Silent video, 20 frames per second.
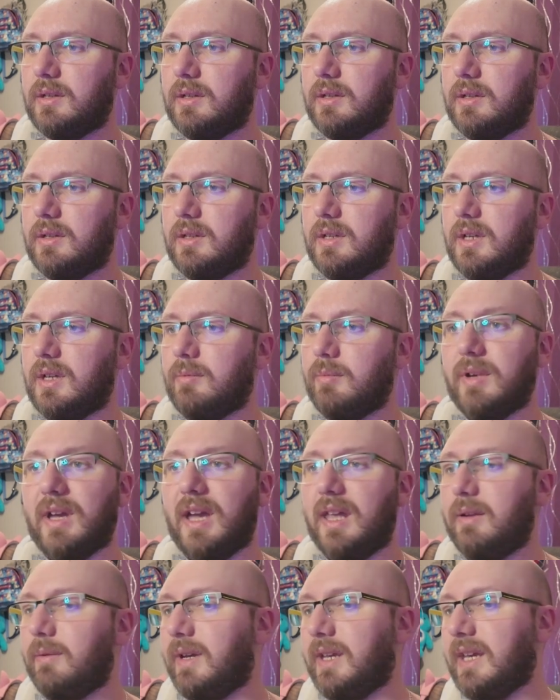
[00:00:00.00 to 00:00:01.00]
But
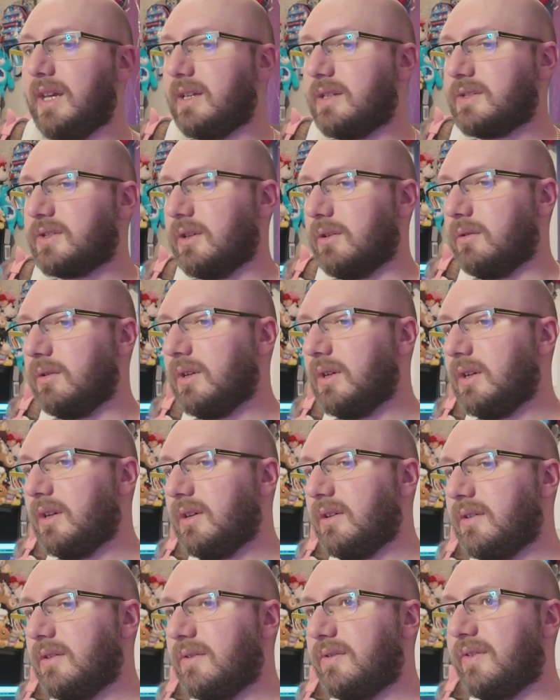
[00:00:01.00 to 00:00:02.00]
anyway, yeah. So
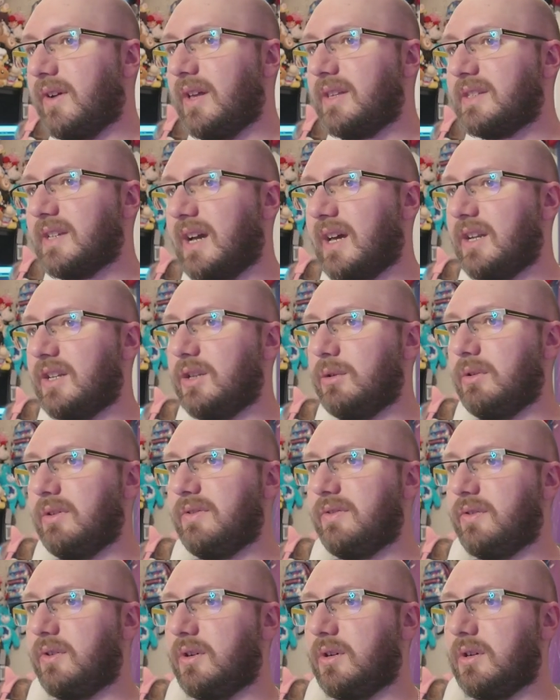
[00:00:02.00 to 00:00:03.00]
fern to add a new
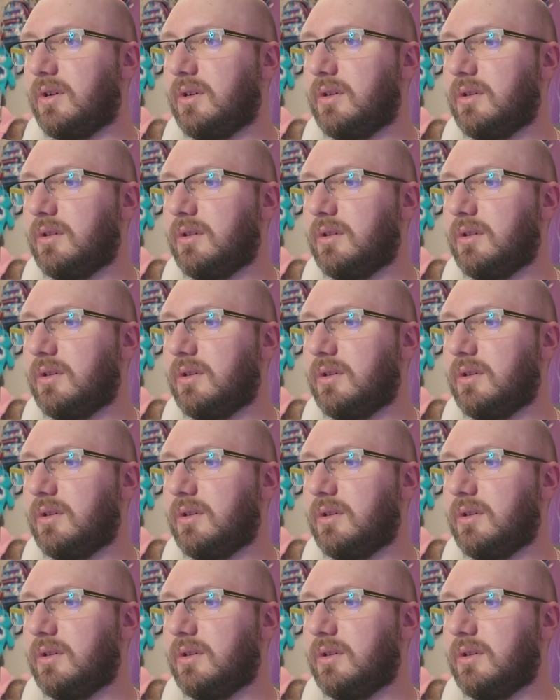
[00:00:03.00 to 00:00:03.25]
UE4.